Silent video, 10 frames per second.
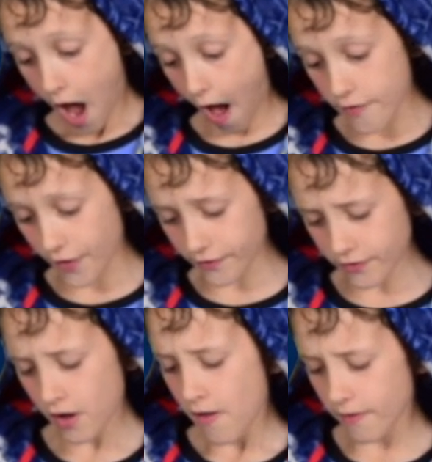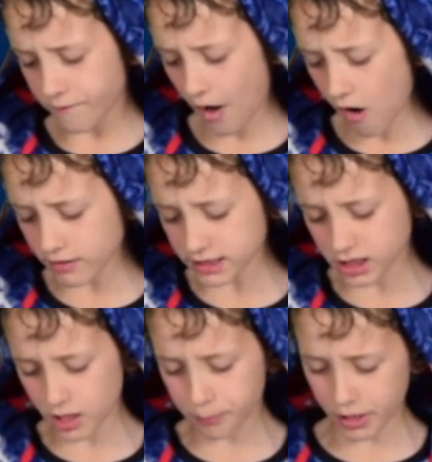And then the Falcons are
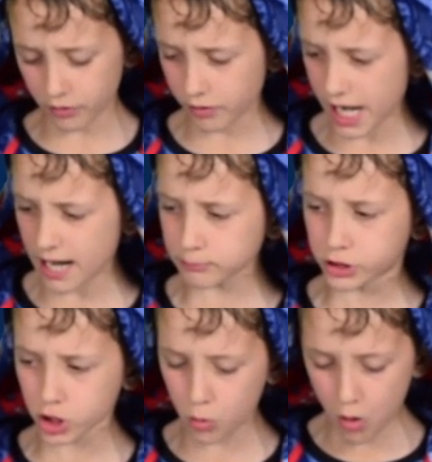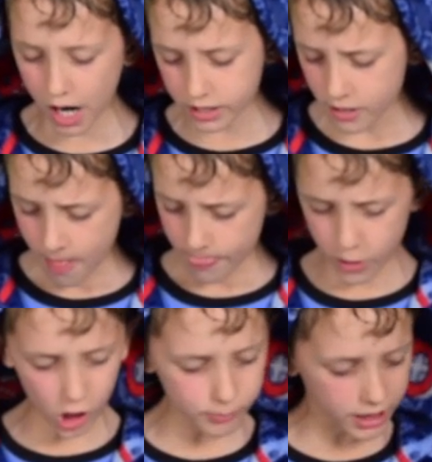going to play the Rams. You know what?
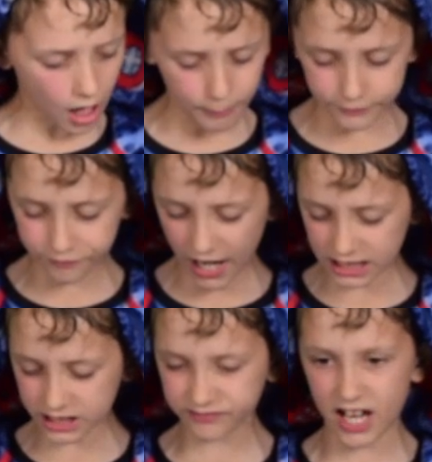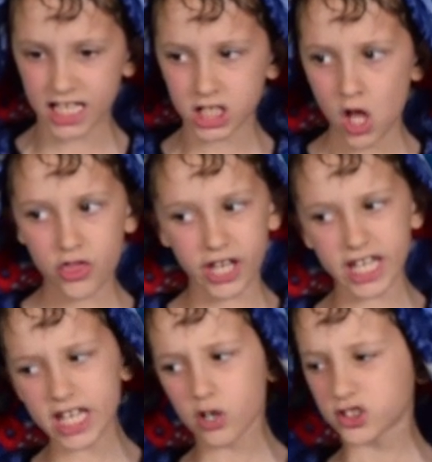They're going to be coming face to face. The
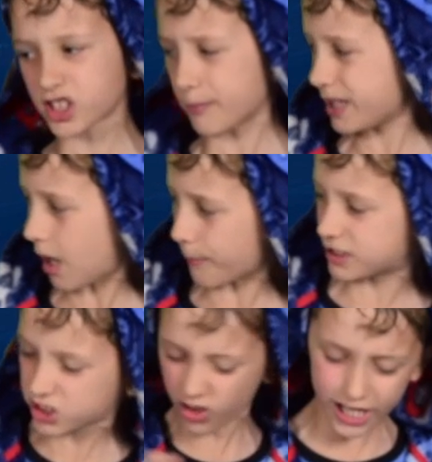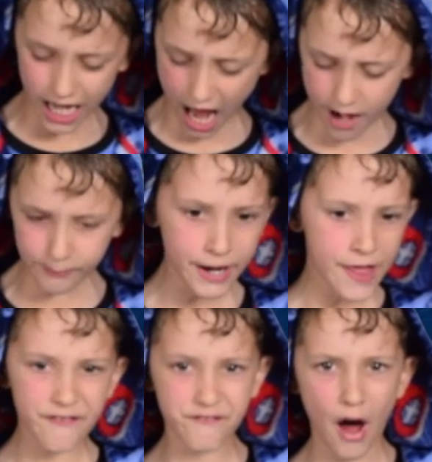Eagles are going to be coming straight at them.
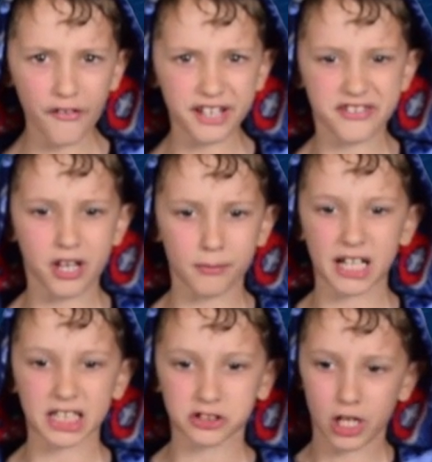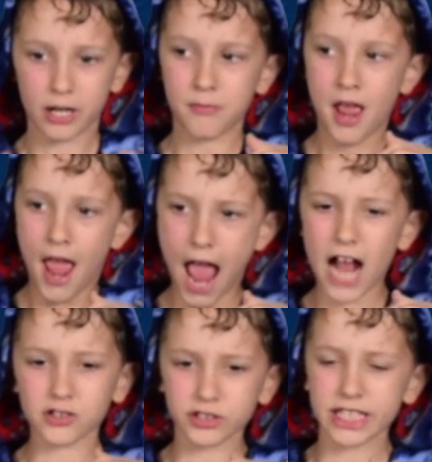The Falcons are coming straight at them.
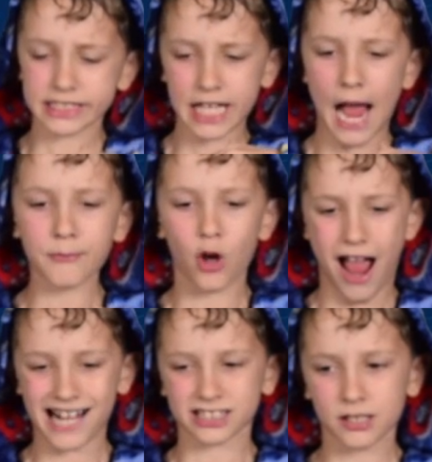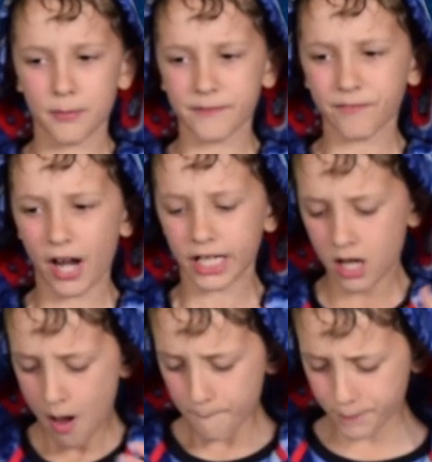Actually, this time they're actually going to be fighting.
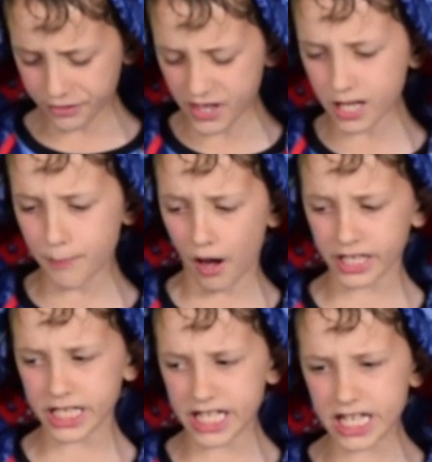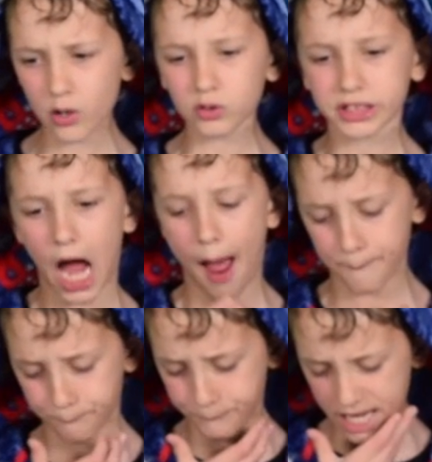But think about it. Eagles got
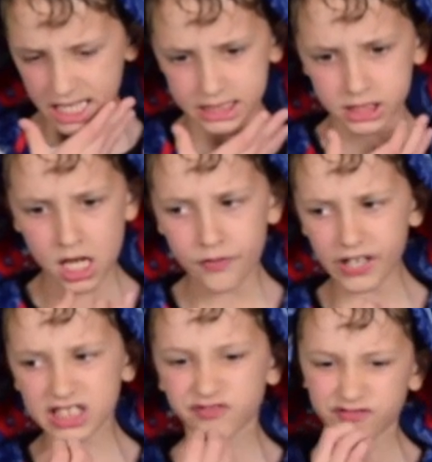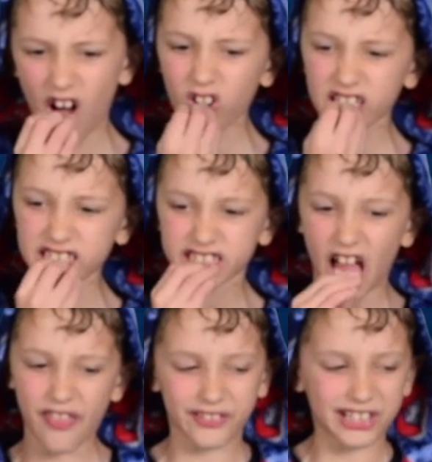beaks. These Falcons
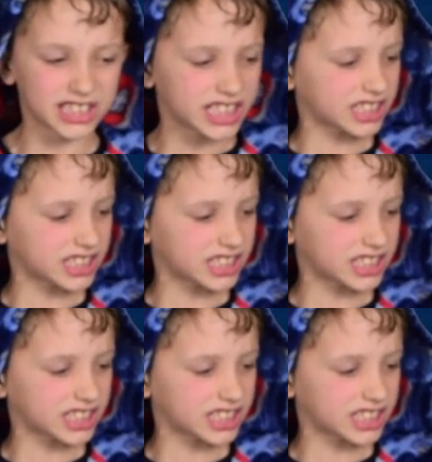got this